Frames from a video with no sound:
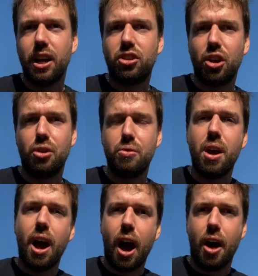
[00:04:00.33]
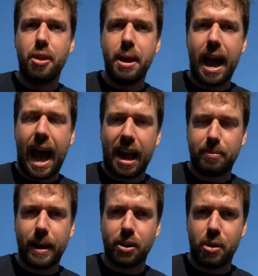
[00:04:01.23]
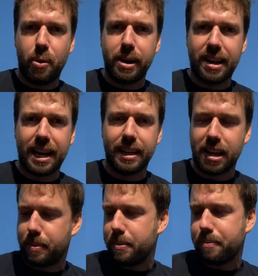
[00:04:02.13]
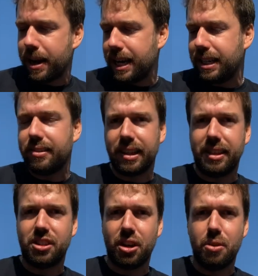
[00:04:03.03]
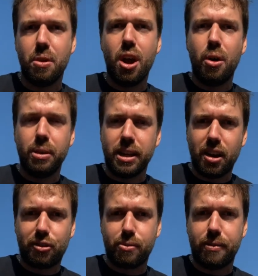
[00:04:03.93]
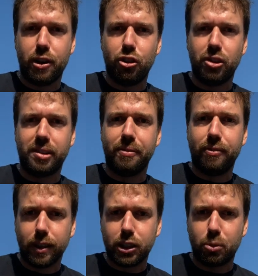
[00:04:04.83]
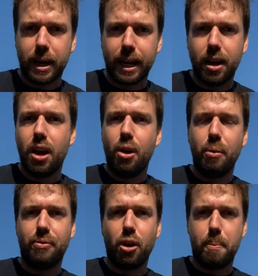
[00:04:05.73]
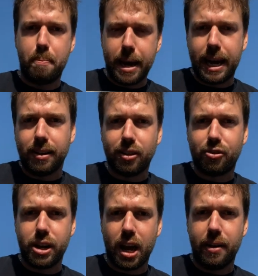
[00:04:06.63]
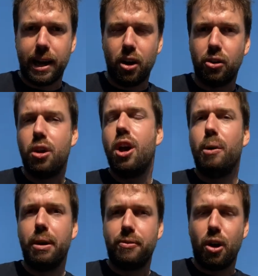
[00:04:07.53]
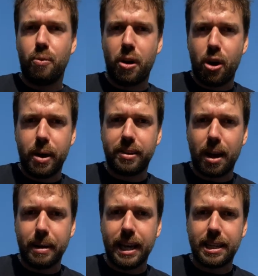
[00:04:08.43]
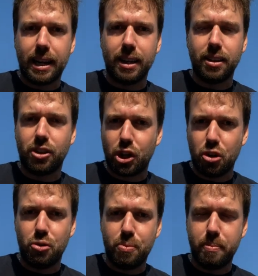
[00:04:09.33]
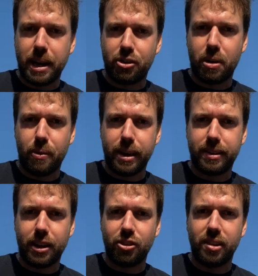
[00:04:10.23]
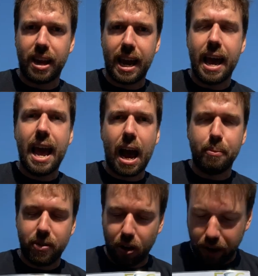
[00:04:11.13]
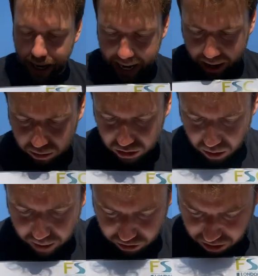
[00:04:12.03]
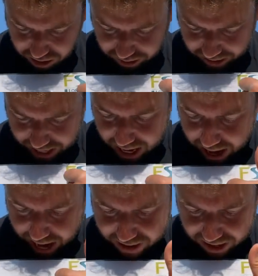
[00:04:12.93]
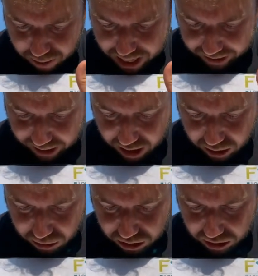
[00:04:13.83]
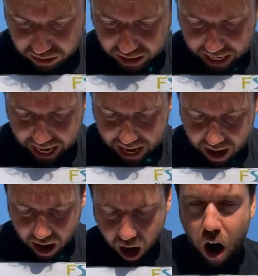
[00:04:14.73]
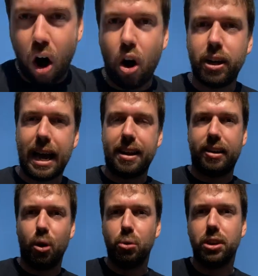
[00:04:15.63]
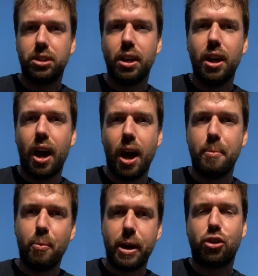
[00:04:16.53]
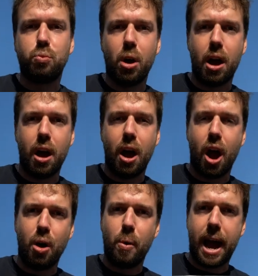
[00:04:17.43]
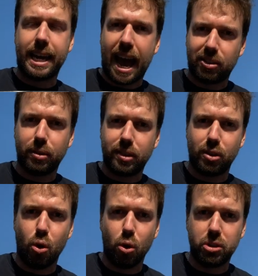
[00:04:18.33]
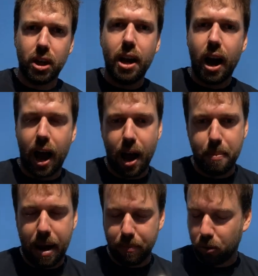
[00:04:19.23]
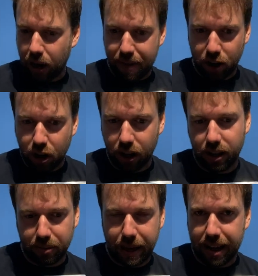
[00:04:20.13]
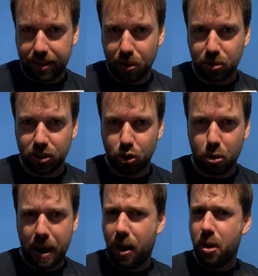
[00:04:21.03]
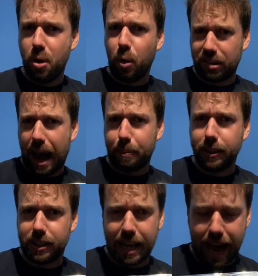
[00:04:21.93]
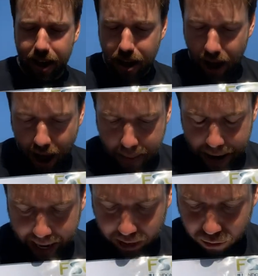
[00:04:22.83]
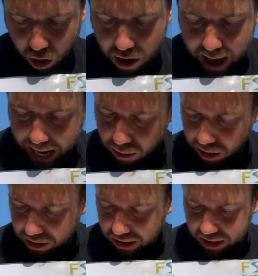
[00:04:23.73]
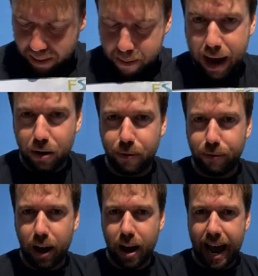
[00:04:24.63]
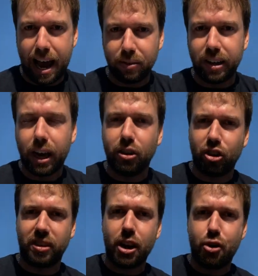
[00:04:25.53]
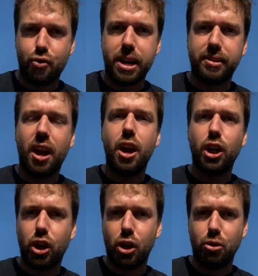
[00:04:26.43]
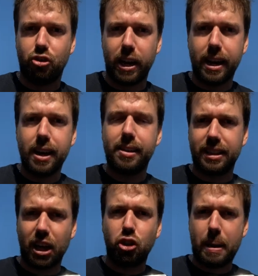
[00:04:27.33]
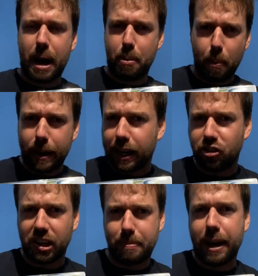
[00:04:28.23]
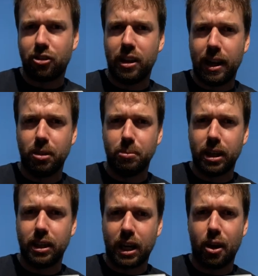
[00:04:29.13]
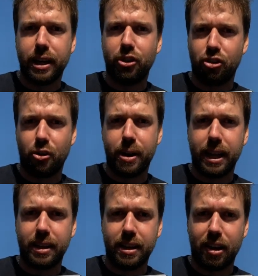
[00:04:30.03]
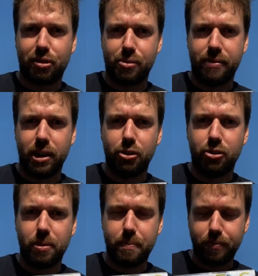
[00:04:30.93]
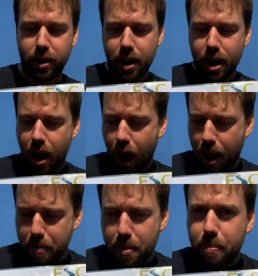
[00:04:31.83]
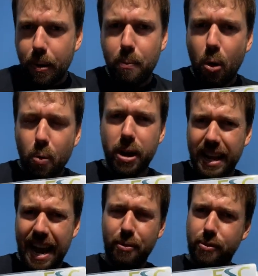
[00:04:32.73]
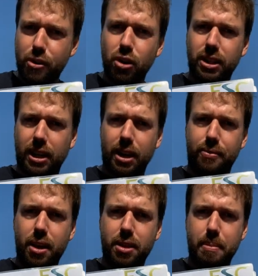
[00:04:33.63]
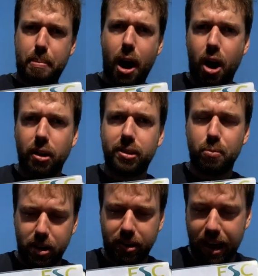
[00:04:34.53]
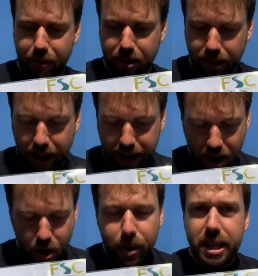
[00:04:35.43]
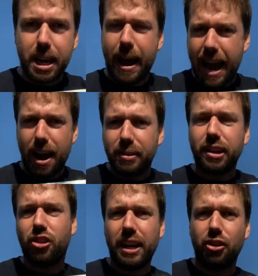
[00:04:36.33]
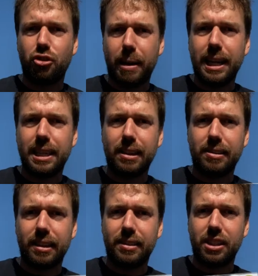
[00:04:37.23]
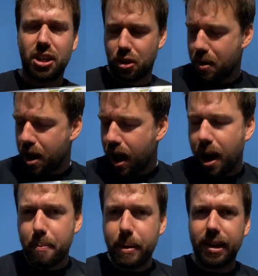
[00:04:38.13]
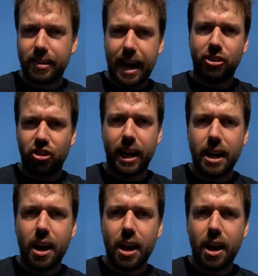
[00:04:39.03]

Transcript: to the aspect the railways had in this, but by 1862 the Industrial Revolution is in full swing. We've got big industry going on, we've got railways coming into London, two major railway stations here, and we've got the canals, which you can see, and these weird circles that you can see here are gas holders, which were where gas was stored, and we'll have a look at some gas holders and talk about what's happened to that a bit later on. And you'll notice the amount of housing has just increased hugely. That tells you about population expansion that London was undergoing during the Industrial Revolution. But what now we've looked at kind of the past and what this area is like, we think about how has it changed from 1862, because actually